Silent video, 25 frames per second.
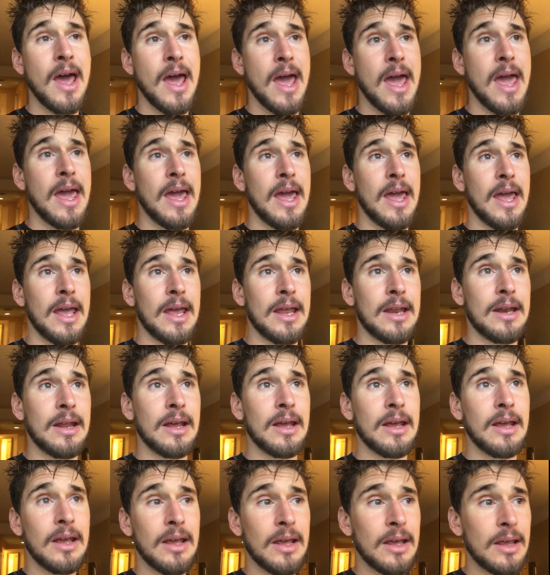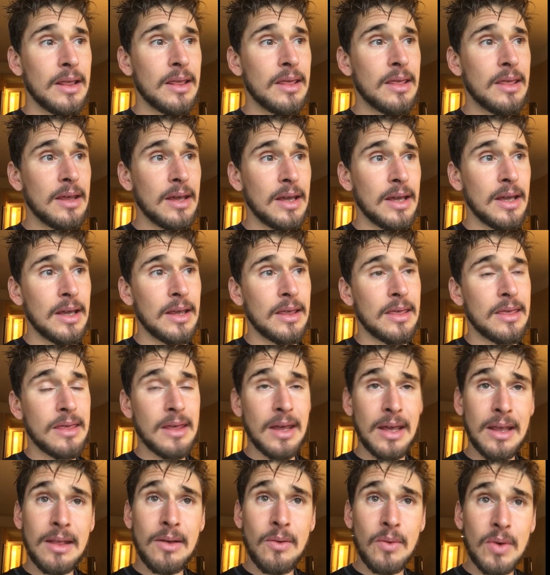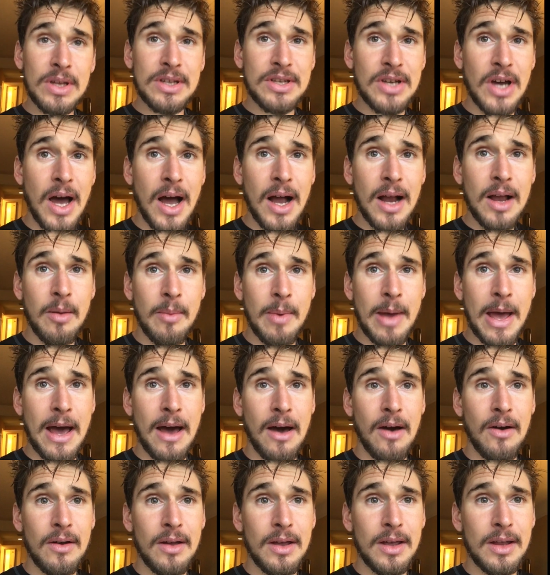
And the thing that we talk about,